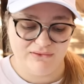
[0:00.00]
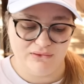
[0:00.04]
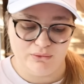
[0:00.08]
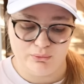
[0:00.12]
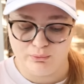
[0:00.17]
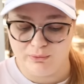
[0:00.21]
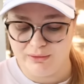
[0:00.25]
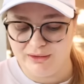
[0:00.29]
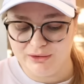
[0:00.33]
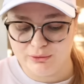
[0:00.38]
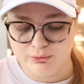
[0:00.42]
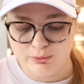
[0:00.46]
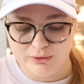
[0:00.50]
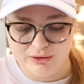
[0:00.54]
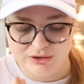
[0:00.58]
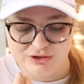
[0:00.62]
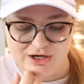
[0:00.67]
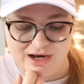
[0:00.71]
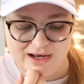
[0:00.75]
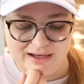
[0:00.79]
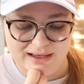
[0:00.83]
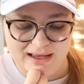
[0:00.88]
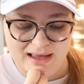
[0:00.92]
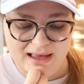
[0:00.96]
It's a really cool
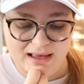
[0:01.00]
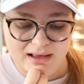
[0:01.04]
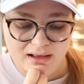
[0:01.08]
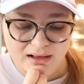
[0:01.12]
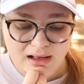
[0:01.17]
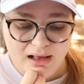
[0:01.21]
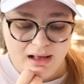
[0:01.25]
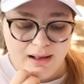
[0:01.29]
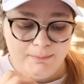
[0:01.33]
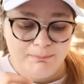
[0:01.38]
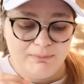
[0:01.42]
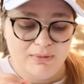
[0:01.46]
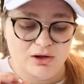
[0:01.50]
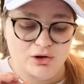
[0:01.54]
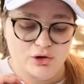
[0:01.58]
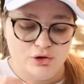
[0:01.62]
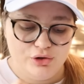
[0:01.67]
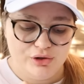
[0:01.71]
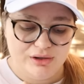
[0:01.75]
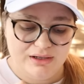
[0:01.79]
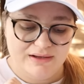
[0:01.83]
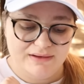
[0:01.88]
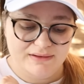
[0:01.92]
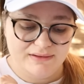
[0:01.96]
jacket,
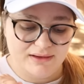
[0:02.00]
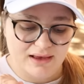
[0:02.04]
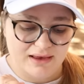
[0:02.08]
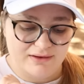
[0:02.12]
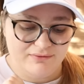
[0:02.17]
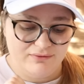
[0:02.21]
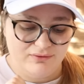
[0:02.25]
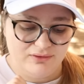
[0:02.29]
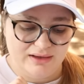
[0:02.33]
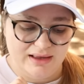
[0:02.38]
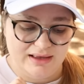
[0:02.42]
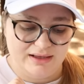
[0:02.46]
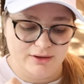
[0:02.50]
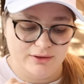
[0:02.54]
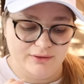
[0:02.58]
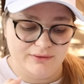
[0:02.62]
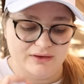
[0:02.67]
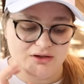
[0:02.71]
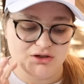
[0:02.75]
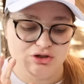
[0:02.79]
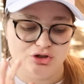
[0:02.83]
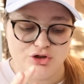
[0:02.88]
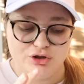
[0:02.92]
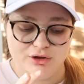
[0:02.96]
but hoodies and
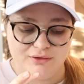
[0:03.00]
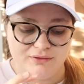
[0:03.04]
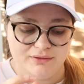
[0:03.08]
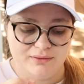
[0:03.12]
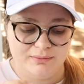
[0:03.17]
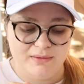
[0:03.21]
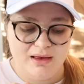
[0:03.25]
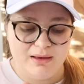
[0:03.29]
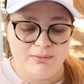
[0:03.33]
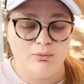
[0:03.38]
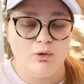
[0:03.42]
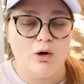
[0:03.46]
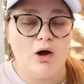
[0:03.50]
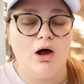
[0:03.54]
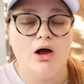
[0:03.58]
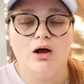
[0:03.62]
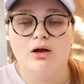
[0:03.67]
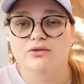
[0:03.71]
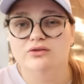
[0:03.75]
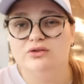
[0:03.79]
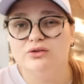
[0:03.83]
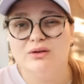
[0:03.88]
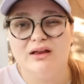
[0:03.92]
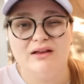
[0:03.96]
flannels and shirts from them will
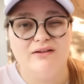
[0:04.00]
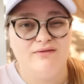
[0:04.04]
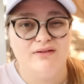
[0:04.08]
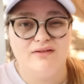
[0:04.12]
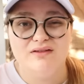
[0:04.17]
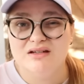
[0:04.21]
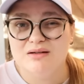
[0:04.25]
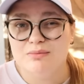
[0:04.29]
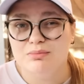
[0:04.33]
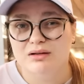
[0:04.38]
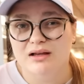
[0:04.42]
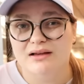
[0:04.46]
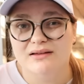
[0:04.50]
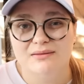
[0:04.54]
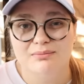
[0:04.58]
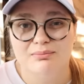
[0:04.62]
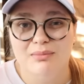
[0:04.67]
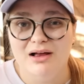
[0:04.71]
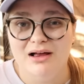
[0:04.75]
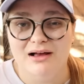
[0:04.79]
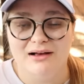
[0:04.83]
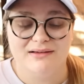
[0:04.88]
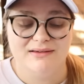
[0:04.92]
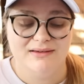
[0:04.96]
all do like 50 plus
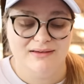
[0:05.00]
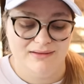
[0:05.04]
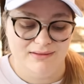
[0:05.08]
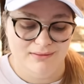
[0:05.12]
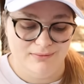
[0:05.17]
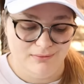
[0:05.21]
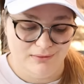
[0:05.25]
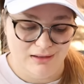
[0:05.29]
bucks.